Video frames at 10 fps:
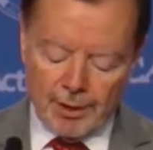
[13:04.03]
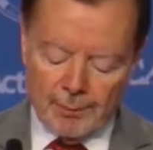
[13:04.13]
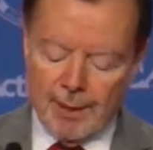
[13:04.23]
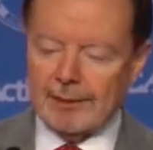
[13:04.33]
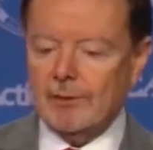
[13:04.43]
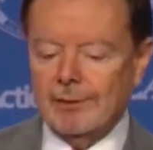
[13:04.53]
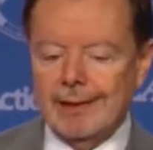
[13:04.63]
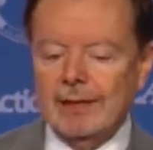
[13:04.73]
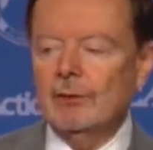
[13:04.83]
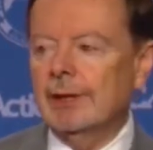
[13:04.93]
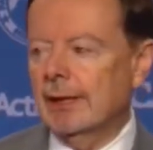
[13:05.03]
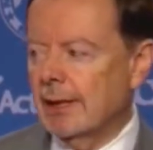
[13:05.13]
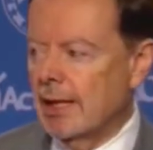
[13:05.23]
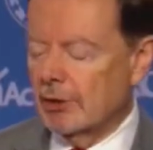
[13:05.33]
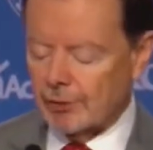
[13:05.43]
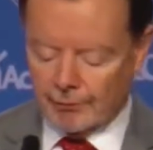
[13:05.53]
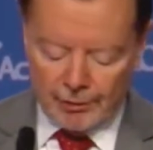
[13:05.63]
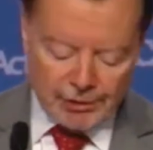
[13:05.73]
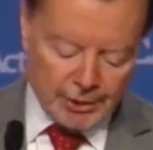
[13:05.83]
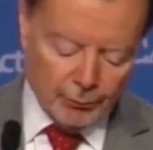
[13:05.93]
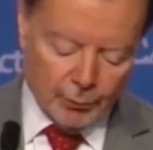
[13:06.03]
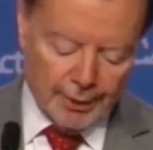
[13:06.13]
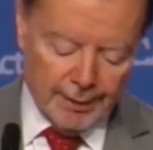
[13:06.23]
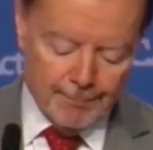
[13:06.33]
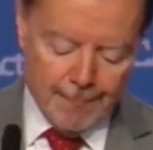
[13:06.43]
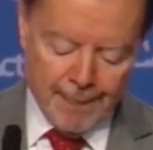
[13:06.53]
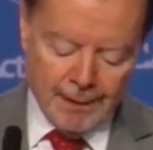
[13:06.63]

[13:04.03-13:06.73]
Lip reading: about the kneeling controversy we're in.